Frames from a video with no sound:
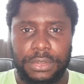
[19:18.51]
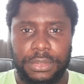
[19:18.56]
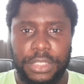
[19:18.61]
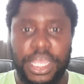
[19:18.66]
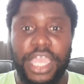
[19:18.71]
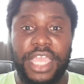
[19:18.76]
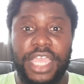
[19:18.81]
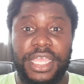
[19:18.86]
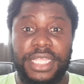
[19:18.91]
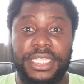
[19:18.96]

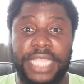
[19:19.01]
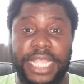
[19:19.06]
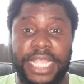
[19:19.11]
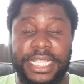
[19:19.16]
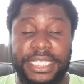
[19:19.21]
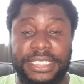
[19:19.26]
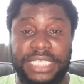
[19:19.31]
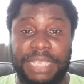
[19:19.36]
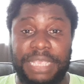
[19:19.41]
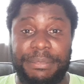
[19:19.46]
Dani
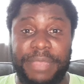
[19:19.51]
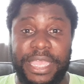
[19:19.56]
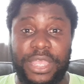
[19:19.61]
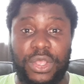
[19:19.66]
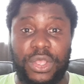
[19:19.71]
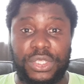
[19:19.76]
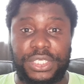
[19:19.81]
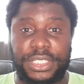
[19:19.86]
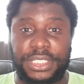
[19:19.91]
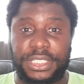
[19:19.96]

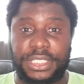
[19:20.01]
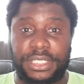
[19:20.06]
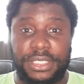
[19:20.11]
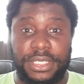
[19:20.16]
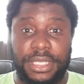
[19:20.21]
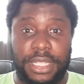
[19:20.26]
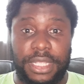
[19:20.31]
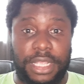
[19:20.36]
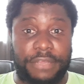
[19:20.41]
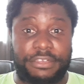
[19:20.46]
Ceballos. I
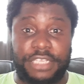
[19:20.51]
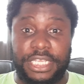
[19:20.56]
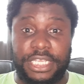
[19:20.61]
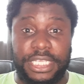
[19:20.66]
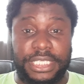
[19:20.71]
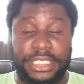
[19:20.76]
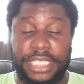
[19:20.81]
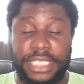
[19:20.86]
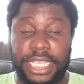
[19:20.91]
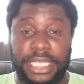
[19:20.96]
said he's
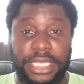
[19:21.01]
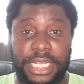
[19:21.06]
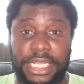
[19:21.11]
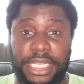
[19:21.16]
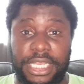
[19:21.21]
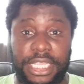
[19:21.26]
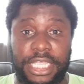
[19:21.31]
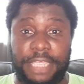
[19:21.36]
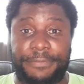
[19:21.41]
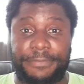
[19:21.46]
technically
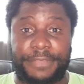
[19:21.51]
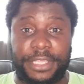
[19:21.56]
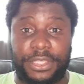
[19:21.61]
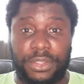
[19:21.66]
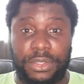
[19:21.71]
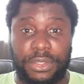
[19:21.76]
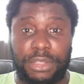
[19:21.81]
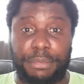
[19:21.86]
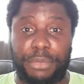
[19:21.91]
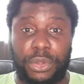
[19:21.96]
gifted on the
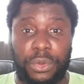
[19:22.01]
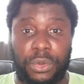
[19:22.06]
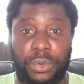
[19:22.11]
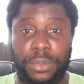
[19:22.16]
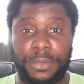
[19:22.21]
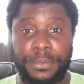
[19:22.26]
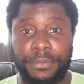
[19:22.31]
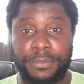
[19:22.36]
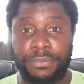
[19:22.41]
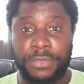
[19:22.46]
ball,
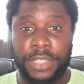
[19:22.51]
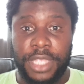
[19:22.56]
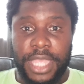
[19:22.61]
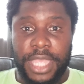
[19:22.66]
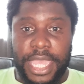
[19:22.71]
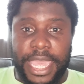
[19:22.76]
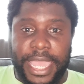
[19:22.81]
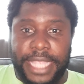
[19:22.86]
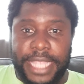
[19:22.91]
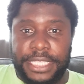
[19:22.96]

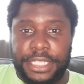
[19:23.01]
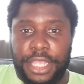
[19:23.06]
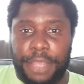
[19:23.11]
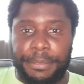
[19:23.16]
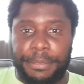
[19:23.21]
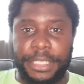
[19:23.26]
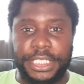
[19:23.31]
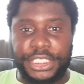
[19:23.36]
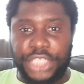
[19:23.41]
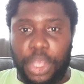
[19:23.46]
and he's
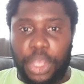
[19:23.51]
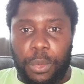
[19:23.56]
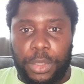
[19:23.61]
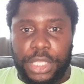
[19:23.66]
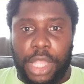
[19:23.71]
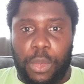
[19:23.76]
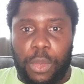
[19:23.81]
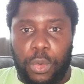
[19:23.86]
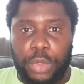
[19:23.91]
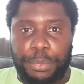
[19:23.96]
someone I
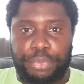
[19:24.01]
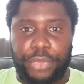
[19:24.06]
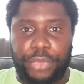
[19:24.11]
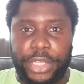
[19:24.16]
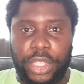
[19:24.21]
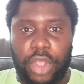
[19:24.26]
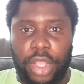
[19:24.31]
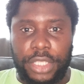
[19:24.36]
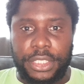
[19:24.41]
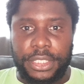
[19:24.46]
would bring
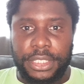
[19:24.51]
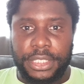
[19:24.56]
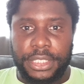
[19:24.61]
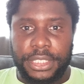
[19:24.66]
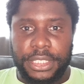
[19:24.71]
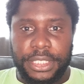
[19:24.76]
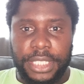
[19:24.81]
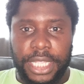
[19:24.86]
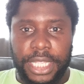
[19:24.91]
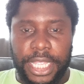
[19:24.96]
on
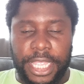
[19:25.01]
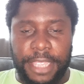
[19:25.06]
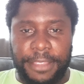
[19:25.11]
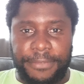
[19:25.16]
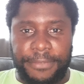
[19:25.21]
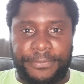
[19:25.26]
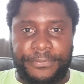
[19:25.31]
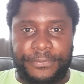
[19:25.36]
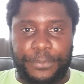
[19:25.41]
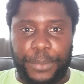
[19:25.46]
if
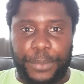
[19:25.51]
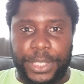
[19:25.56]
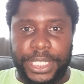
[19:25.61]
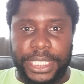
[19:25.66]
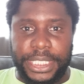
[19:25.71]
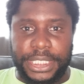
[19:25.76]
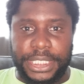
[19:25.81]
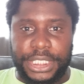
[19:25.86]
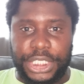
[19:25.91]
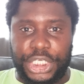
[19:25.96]
we needed
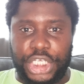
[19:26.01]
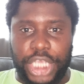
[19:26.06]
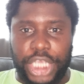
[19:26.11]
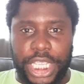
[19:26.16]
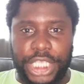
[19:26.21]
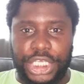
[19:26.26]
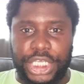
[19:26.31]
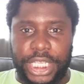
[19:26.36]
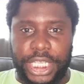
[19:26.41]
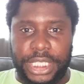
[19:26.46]
to change it
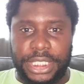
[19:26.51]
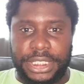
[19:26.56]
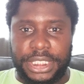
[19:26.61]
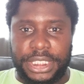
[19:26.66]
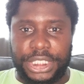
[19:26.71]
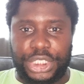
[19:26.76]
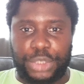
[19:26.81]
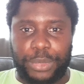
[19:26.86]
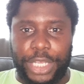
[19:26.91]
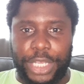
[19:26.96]
in a
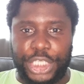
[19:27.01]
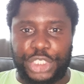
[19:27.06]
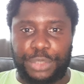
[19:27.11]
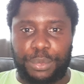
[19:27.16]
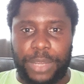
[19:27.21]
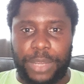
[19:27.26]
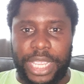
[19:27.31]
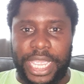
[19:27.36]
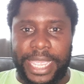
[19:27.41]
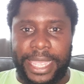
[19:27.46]
situation
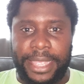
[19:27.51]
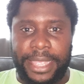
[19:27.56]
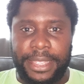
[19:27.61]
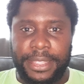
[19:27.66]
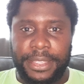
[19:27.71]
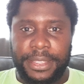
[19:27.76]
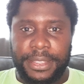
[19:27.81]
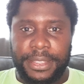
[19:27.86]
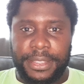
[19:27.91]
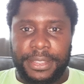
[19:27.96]
where
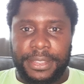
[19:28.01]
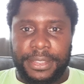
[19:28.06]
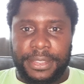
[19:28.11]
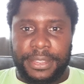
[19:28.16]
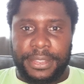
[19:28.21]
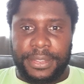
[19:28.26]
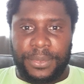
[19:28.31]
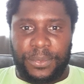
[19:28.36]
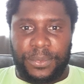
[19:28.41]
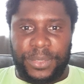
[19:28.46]

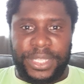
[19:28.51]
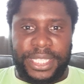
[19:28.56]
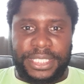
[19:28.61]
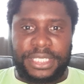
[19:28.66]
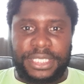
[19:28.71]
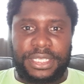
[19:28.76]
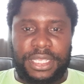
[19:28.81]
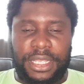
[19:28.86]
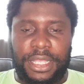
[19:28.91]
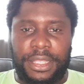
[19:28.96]
we need
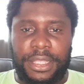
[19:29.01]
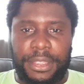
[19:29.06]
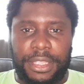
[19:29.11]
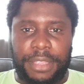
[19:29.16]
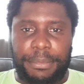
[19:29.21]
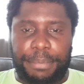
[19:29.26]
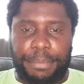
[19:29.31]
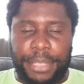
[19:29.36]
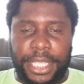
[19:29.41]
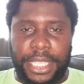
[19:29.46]
to
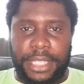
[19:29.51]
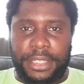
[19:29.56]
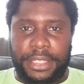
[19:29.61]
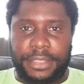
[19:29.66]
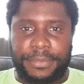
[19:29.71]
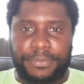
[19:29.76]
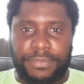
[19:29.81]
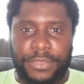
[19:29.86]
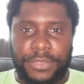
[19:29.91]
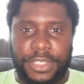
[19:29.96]
compete
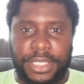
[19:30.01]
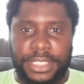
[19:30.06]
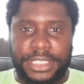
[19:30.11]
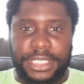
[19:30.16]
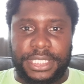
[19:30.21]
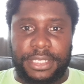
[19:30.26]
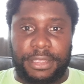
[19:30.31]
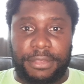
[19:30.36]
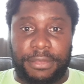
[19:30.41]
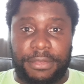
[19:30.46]

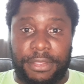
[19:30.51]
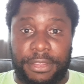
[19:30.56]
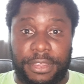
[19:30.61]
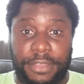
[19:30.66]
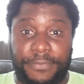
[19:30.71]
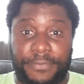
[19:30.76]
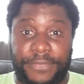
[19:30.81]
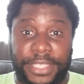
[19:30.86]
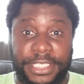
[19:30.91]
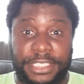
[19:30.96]

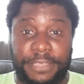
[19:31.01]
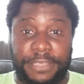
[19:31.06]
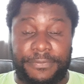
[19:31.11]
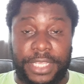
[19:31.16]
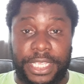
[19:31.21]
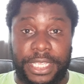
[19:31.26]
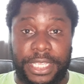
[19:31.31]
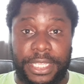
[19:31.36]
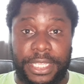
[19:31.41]
offensively, and